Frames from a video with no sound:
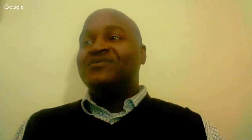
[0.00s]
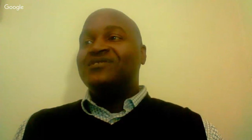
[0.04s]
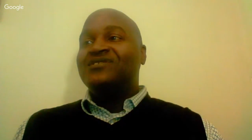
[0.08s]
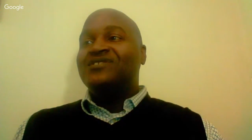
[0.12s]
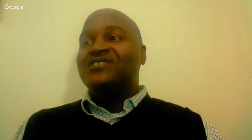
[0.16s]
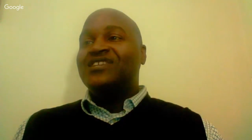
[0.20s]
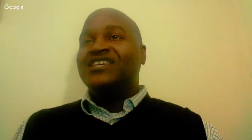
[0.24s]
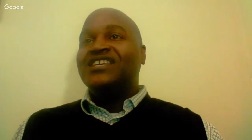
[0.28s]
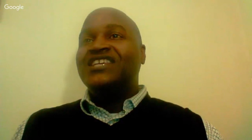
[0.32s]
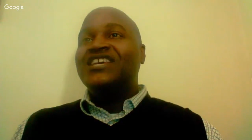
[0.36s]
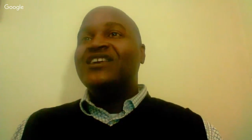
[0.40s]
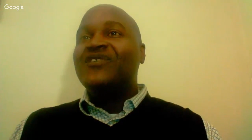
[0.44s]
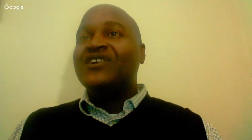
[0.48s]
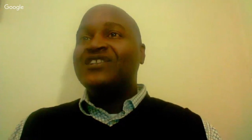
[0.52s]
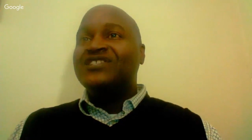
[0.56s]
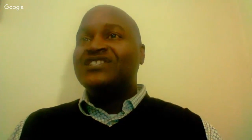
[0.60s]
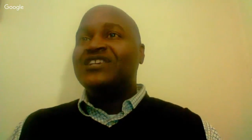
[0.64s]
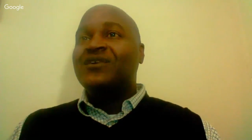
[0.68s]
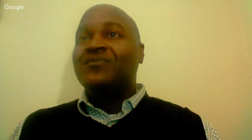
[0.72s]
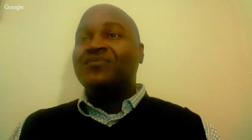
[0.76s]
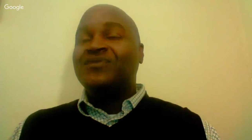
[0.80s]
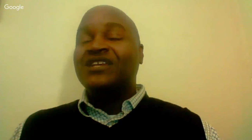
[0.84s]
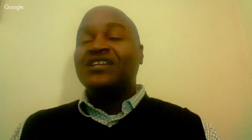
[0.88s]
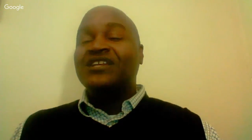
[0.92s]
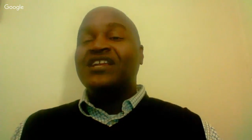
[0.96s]
give us
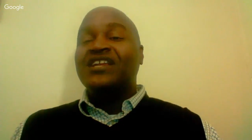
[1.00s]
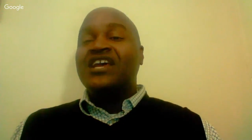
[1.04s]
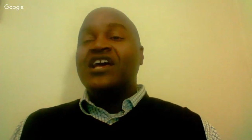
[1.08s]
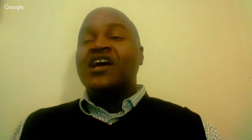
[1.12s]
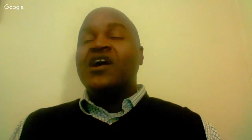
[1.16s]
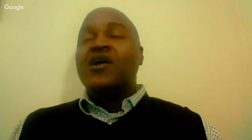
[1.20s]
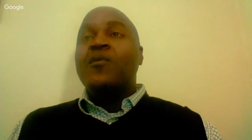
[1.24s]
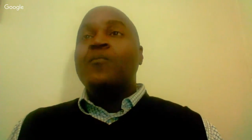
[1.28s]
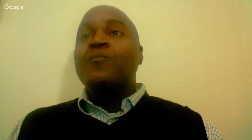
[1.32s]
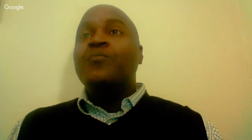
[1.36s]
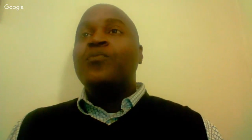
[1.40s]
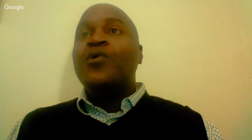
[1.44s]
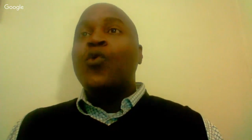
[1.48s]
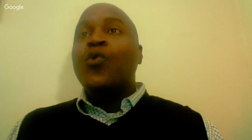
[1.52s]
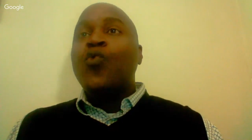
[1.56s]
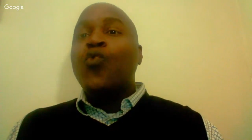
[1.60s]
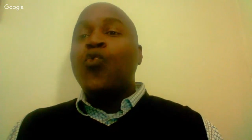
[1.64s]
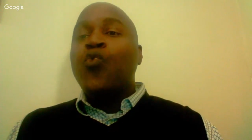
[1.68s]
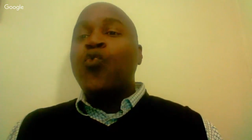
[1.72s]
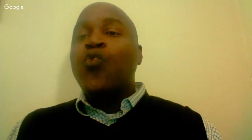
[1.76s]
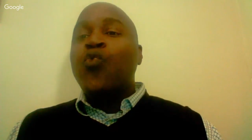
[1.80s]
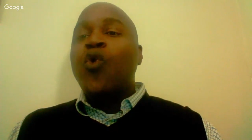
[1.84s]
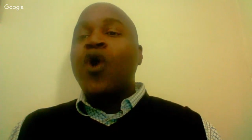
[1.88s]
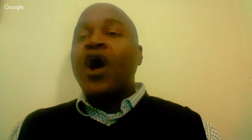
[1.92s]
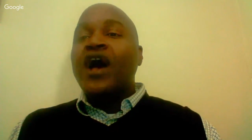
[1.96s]
something.
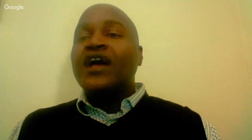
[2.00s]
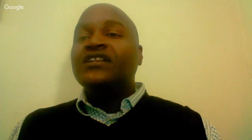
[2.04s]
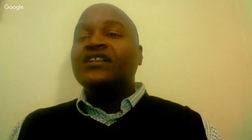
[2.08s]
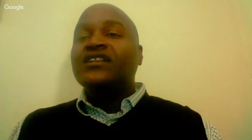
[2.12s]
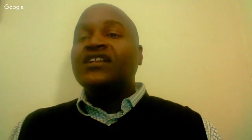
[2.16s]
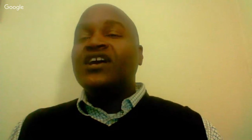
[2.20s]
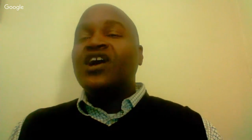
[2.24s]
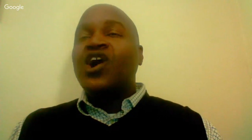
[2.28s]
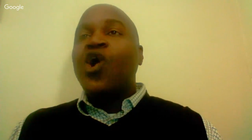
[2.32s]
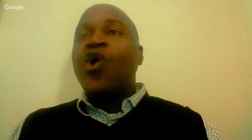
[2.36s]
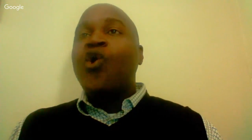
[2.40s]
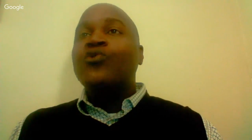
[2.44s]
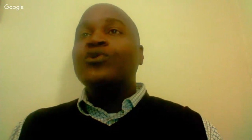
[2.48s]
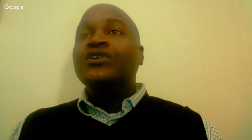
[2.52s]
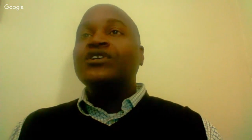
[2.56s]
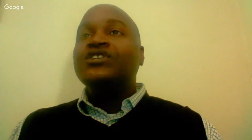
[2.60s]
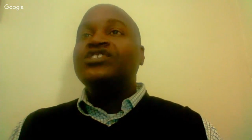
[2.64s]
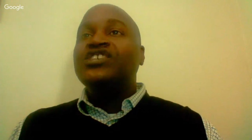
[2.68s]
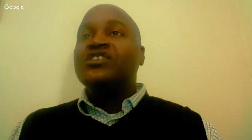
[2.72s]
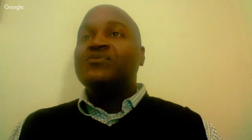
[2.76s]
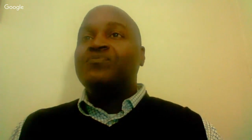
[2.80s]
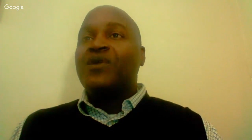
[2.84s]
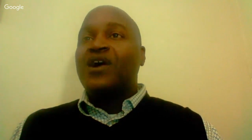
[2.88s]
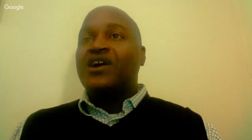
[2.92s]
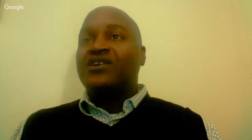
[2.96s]
But what
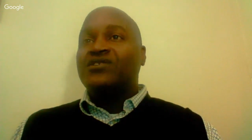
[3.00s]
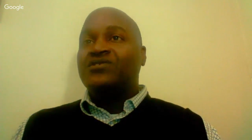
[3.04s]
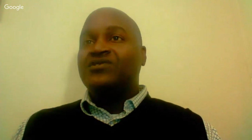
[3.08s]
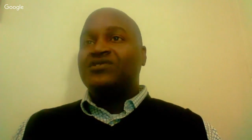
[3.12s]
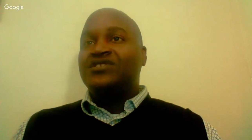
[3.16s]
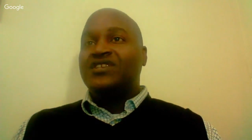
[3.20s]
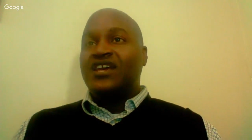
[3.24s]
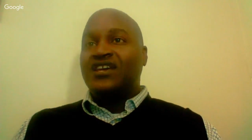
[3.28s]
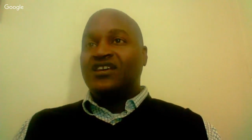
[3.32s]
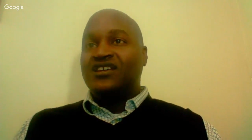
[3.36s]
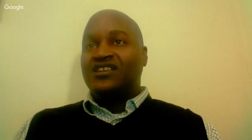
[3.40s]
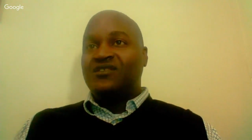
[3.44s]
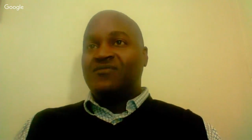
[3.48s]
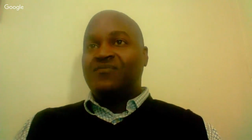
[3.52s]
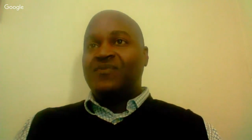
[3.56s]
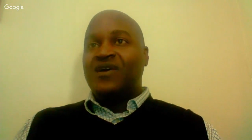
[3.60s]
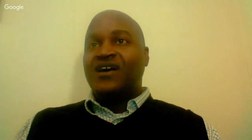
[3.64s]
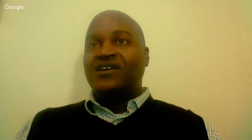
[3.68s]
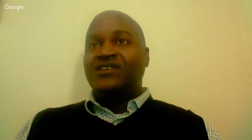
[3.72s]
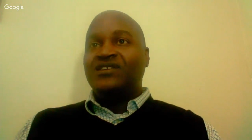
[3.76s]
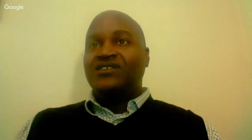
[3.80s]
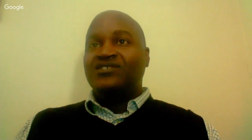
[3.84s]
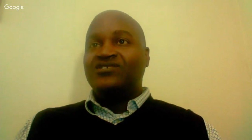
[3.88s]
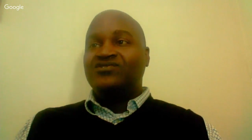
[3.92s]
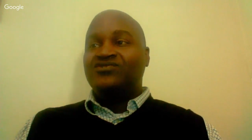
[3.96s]
ownership are you taking
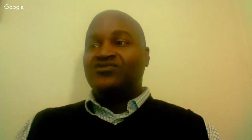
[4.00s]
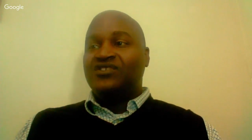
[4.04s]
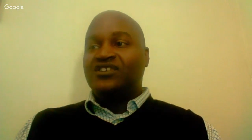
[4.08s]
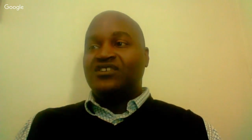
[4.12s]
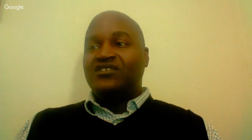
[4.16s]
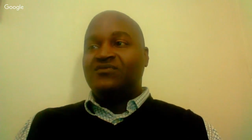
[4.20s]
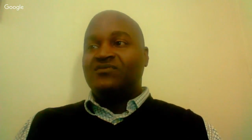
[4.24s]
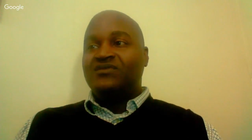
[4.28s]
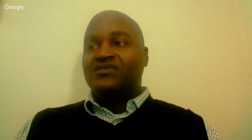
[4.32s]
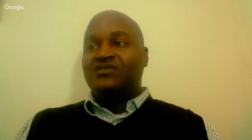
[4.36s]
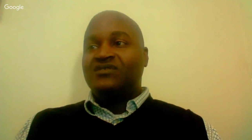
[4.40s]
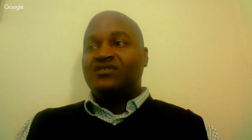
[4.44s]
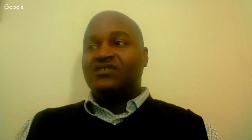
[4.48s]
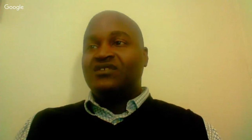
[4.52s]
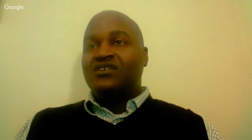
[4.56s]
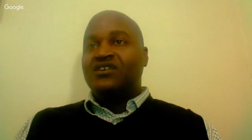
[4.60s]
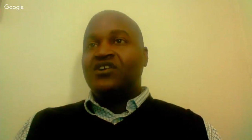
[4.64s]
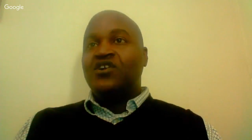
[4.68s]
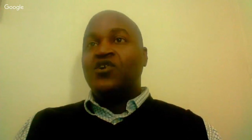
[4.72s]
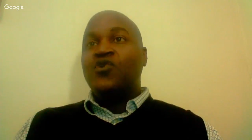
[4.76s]
about your dreams?